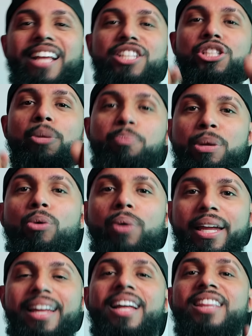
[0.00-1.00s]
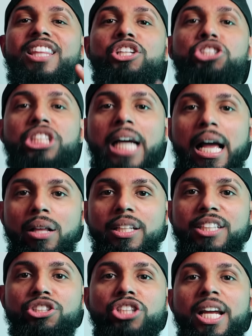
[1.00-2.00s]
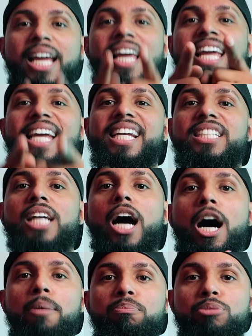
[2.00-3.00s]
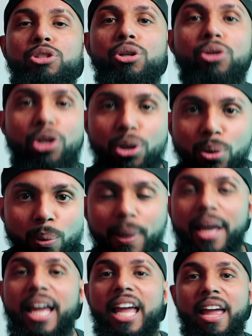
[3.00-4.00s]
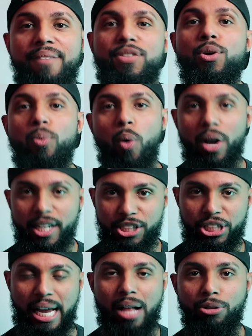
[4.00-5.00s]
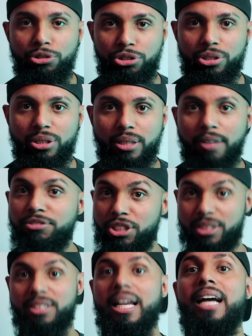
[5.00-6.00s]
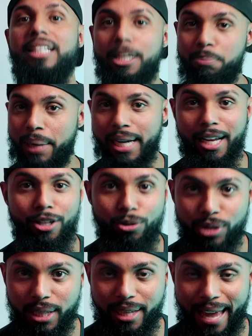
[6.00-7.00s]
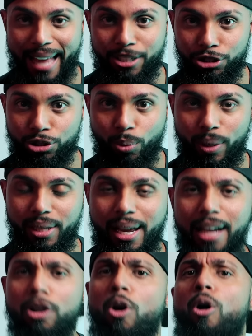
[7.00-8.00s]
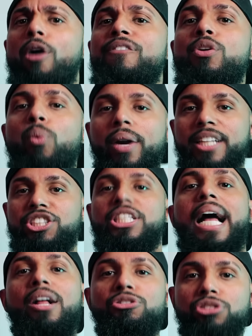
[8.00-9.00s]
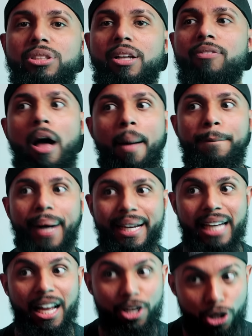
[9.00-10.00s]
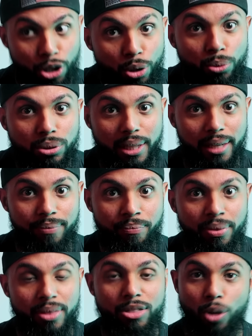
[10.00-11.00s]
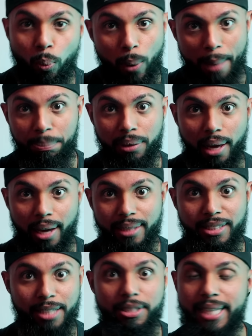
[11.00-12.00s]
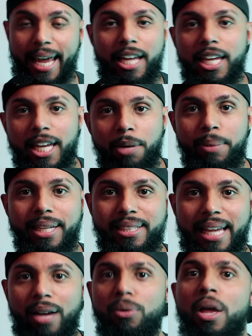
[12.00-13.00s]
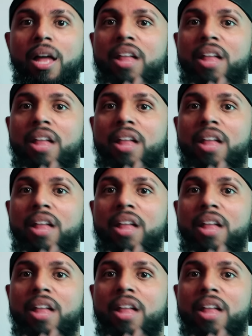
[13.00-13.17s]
is the beauty. The challenge is up to you. If you want to challenge yourself, just as I did by not using gadgets or whatnot, or if you want to challenge yourself by not using the web lines and taking enemies down,